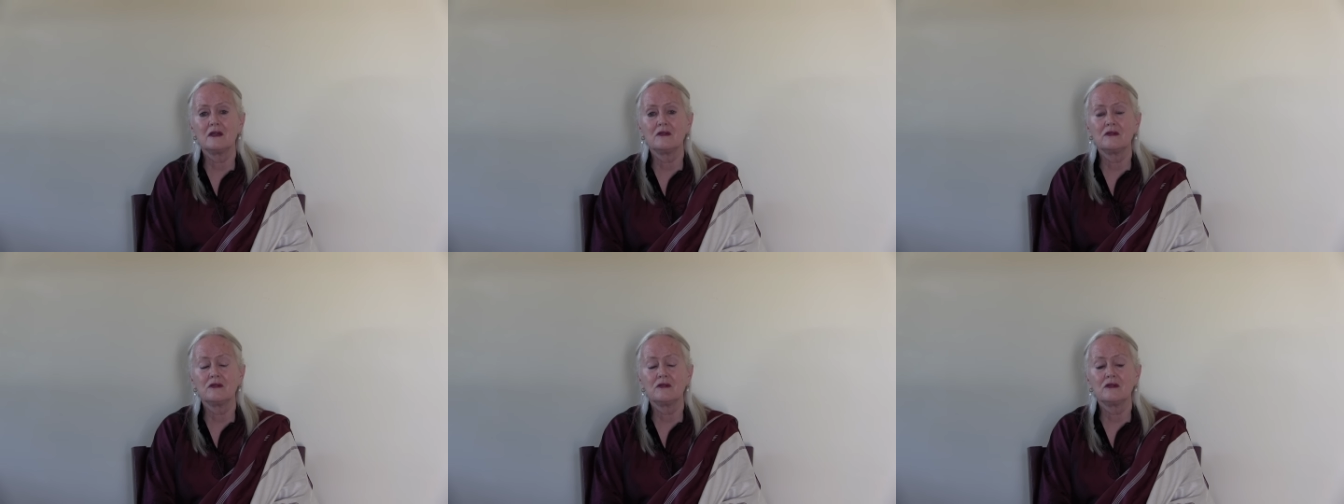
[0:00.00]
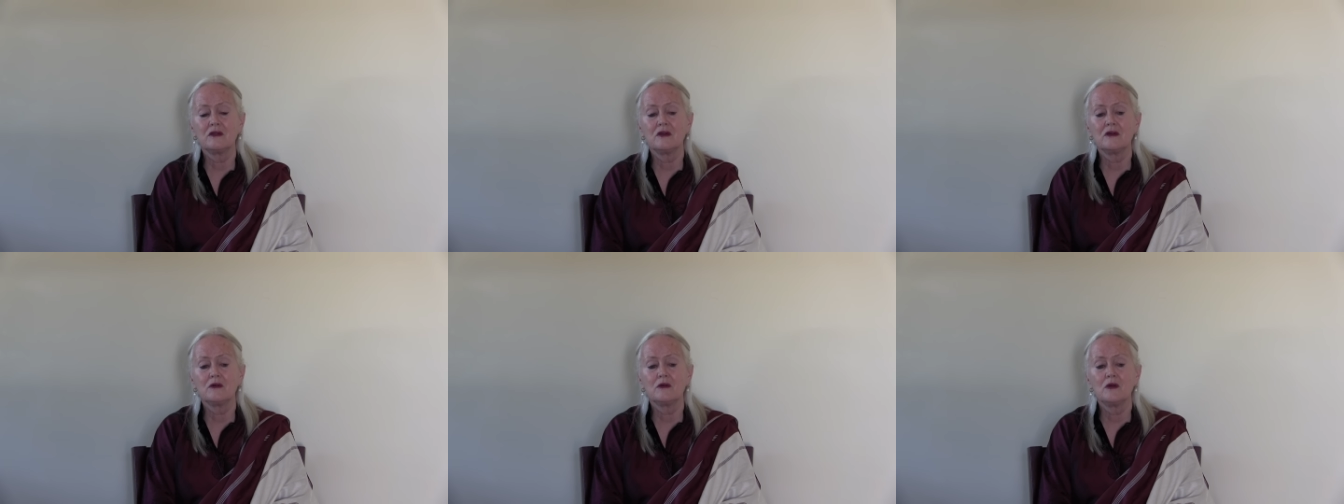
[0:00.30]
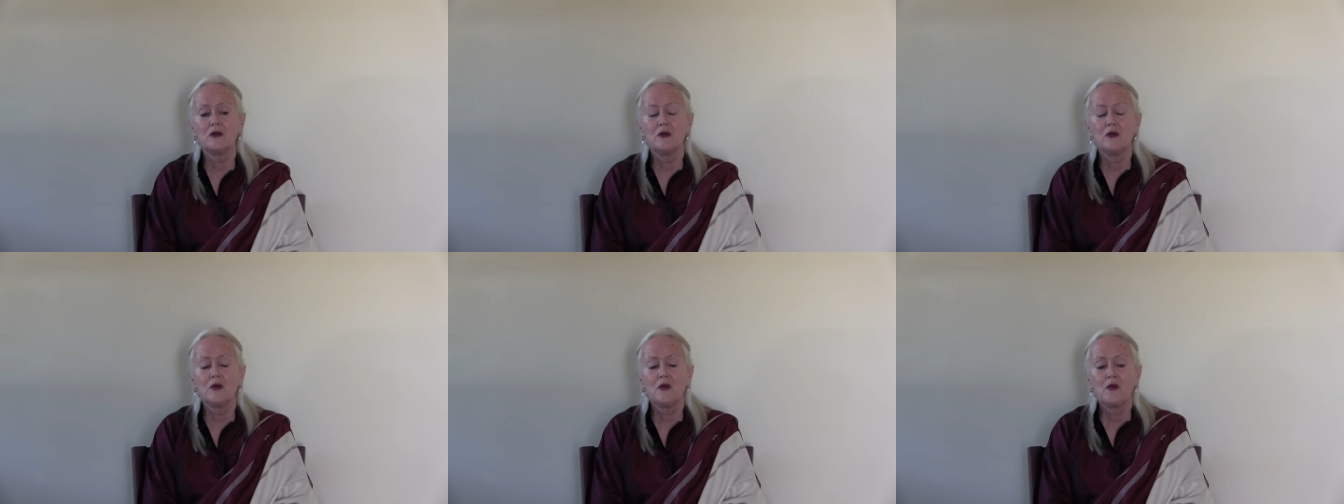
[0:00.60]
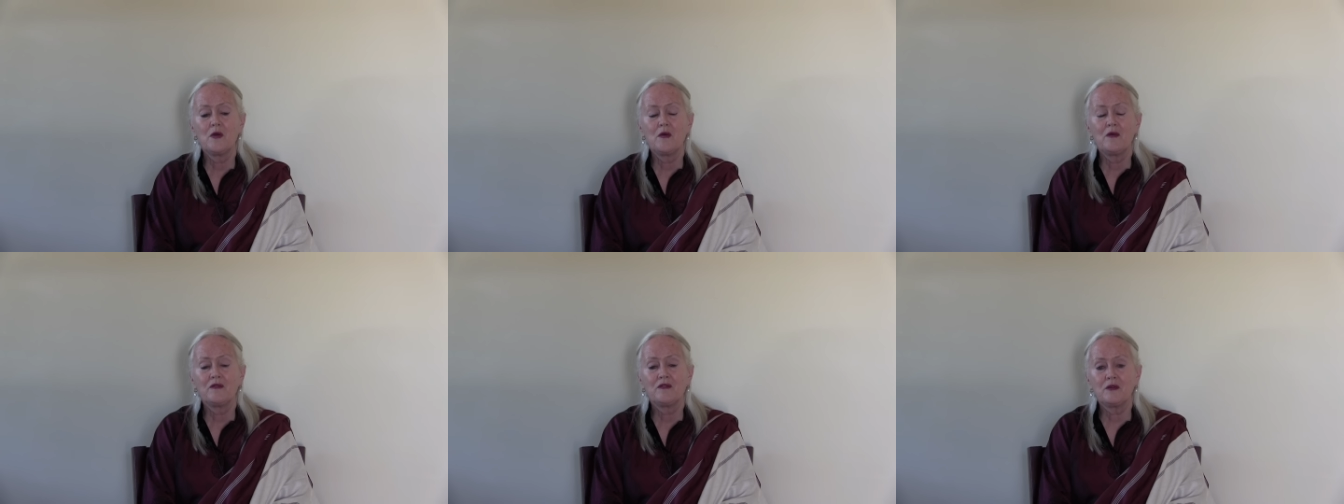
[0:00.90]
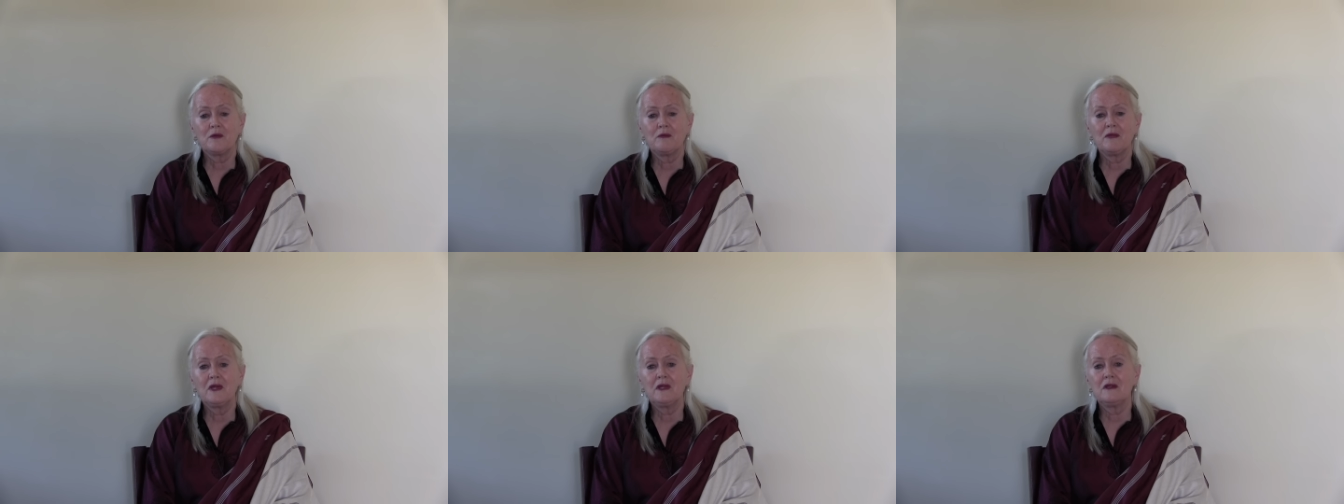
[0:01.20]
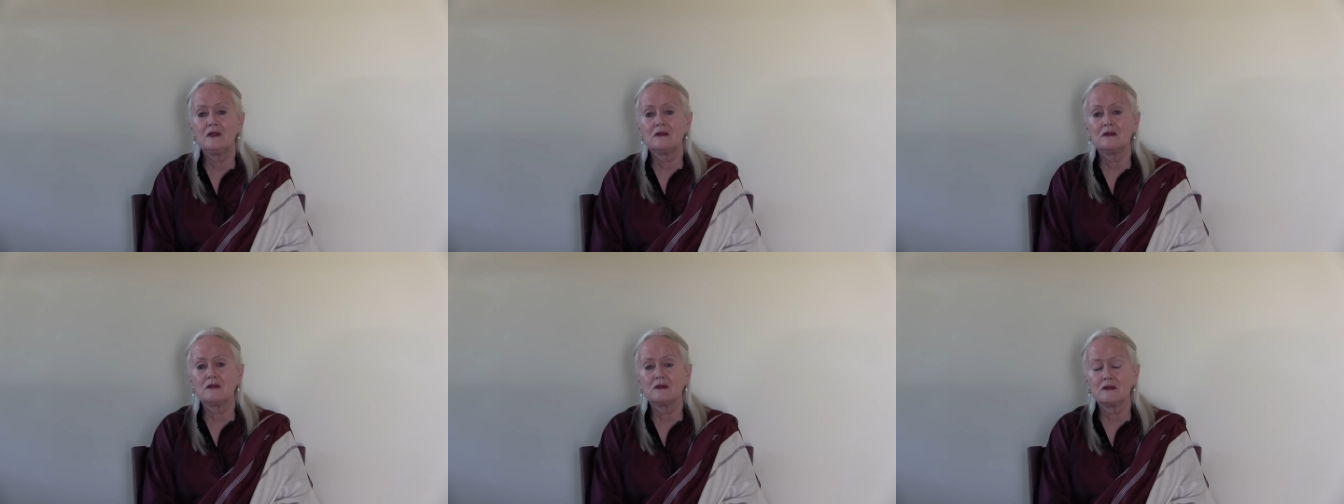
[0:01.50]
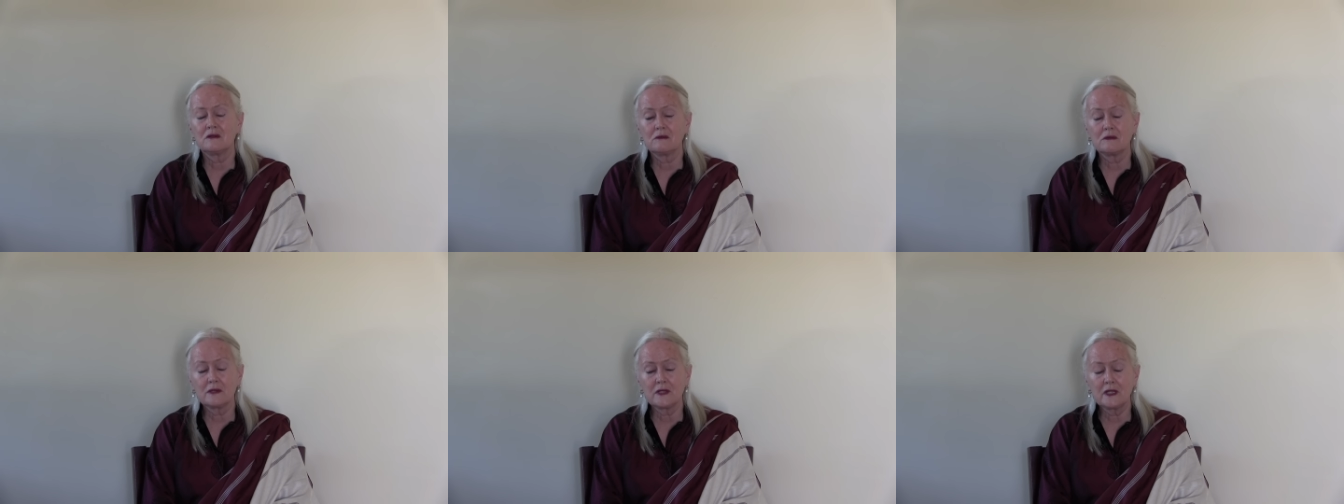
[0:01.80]
And so for me, this
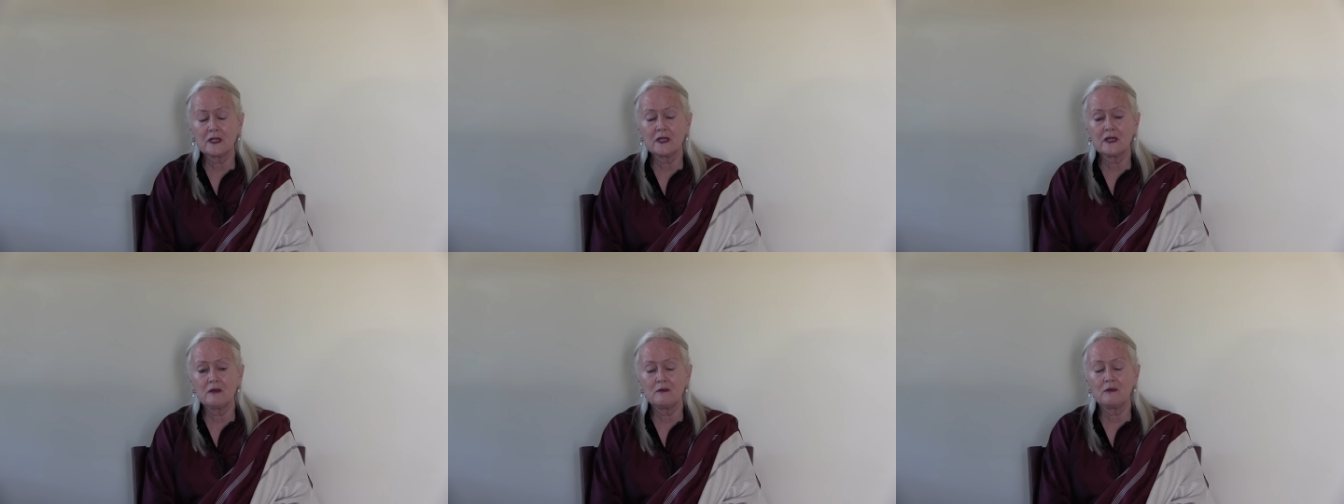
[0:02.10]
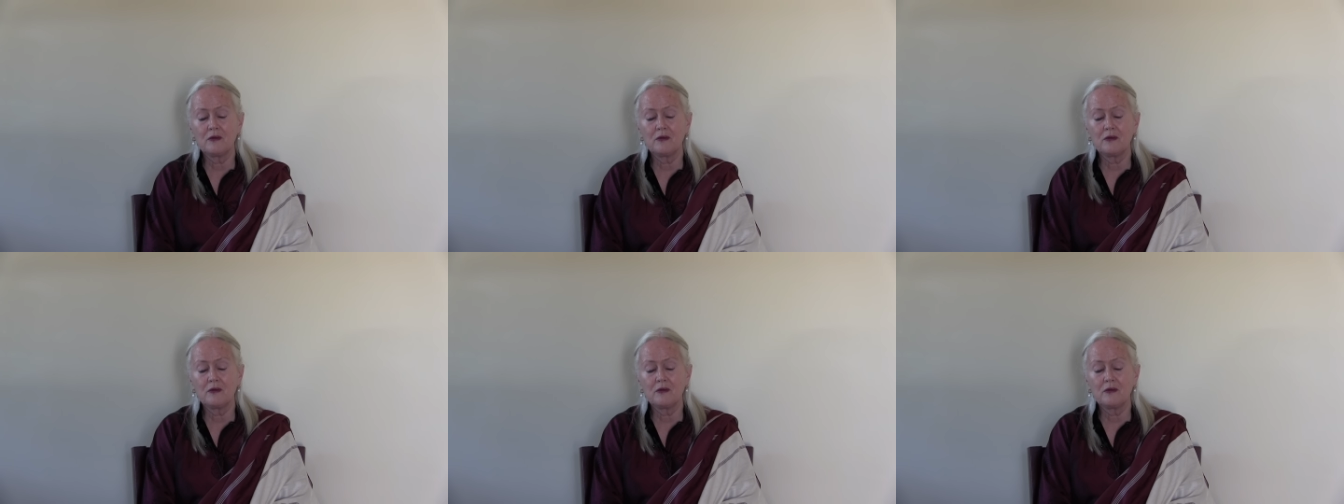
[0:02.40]
is really